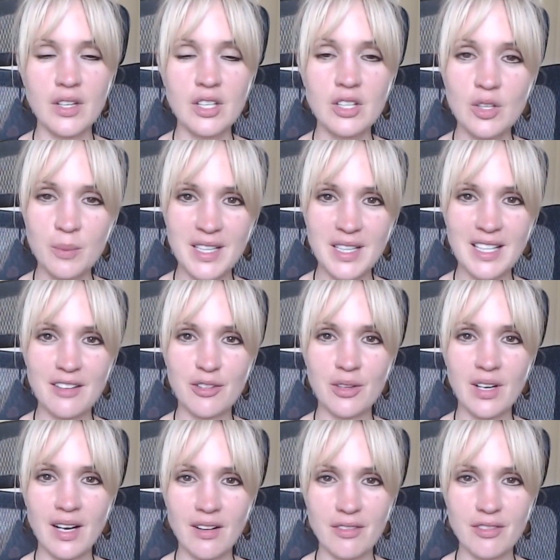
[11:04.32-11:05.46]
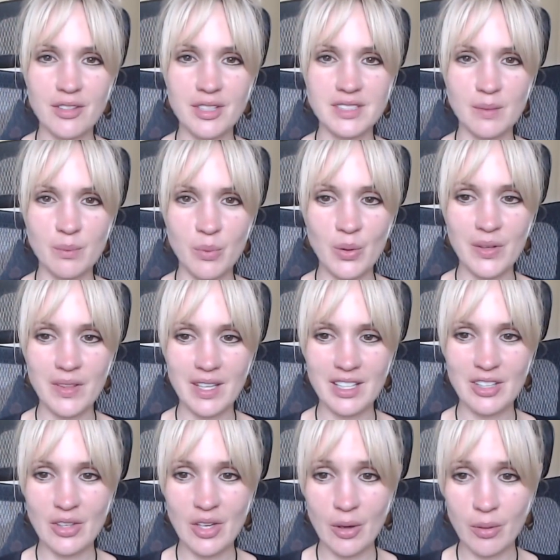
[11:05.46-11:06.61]
On the human level, however, it's important
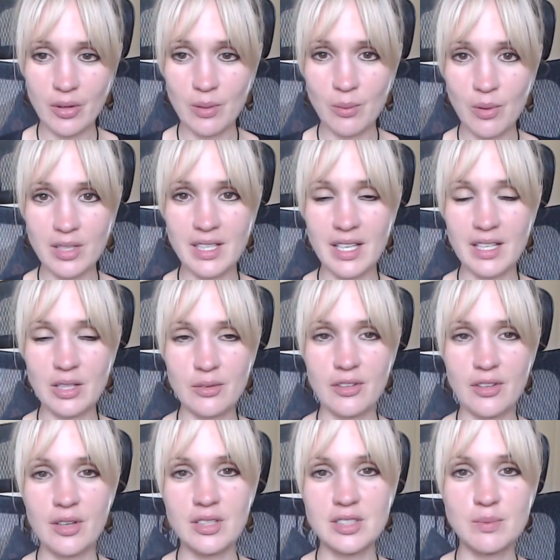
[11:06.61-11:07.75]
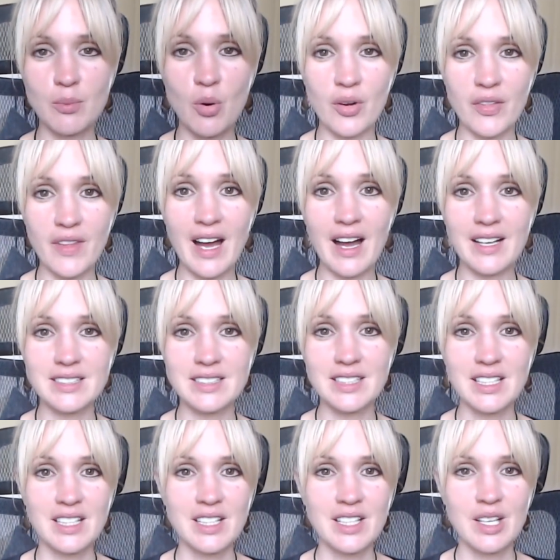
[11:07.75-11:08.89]
that you know what you want and you focus more on that.
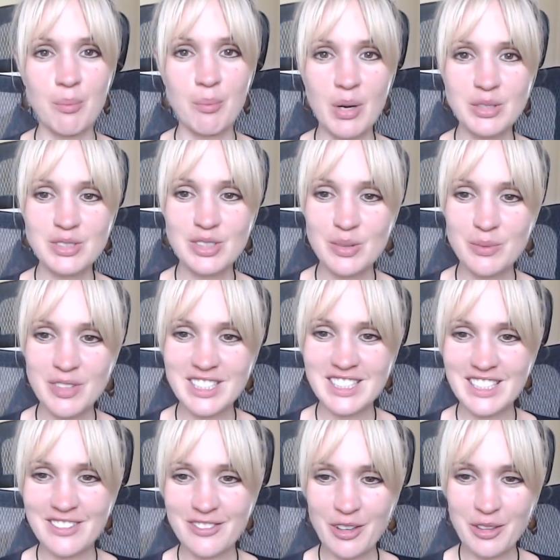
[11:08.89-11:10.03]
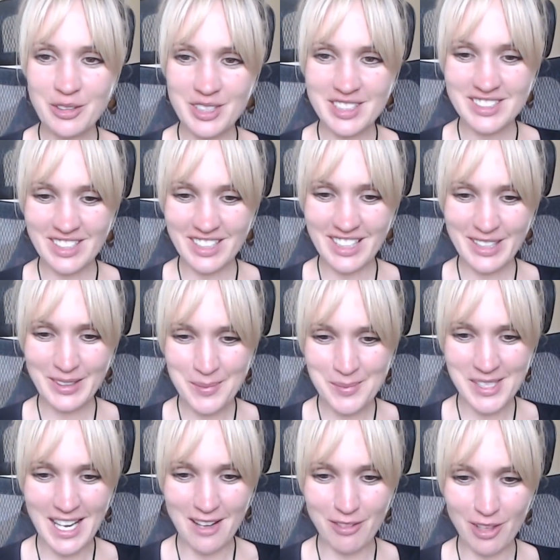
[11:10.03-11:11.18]
Most humans are focused on the
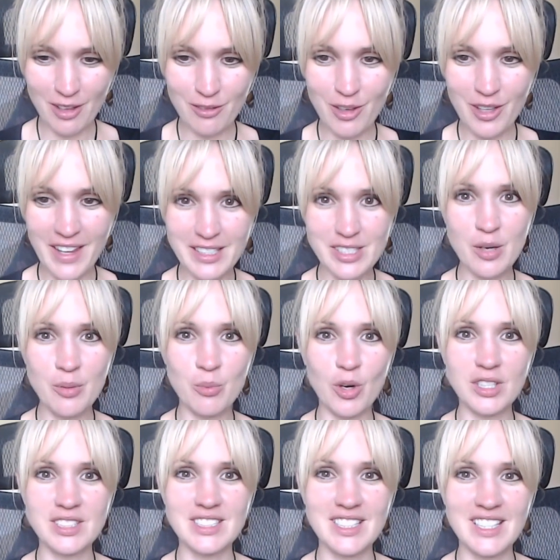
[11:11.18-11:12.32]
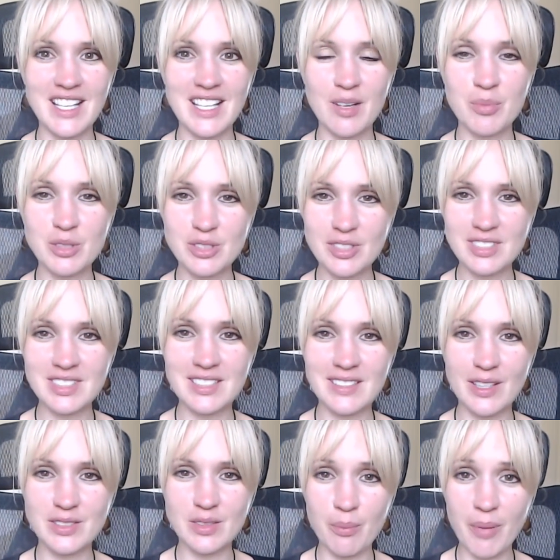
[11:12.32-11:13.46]
human level of what they don't want, and then it produces
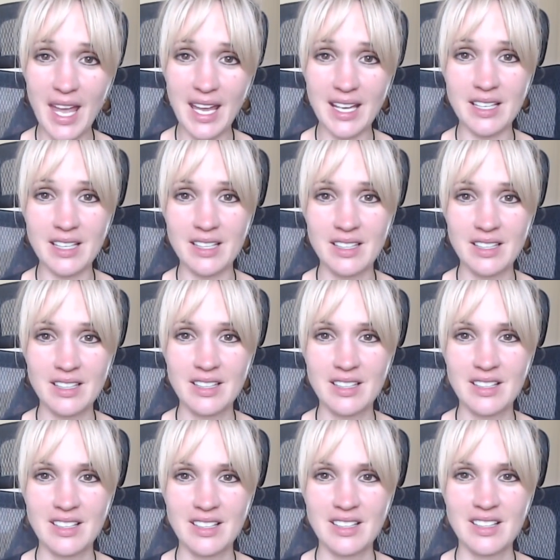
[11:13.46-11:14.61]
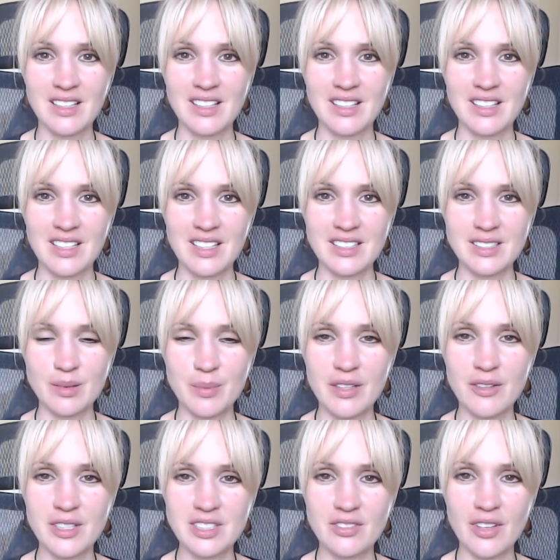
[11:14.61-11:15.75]
lots of pain to
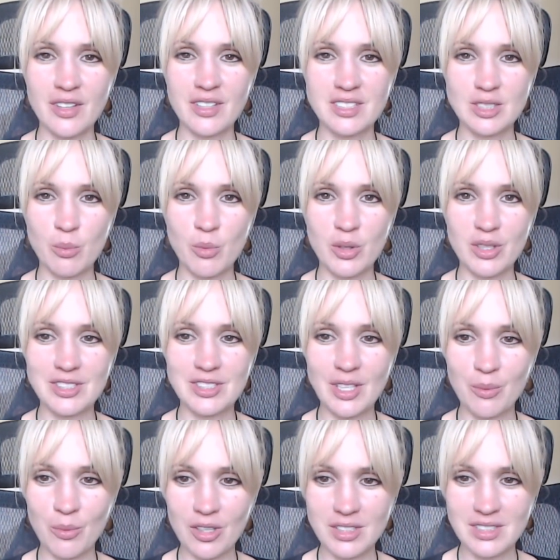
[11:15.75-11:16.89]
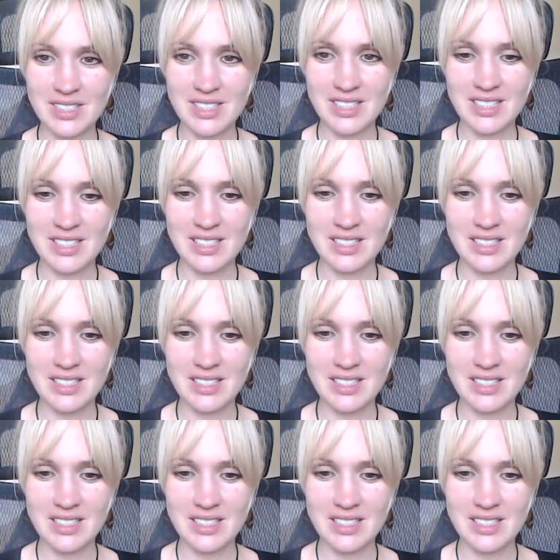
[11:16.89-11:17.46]
be always focused on what you don't want.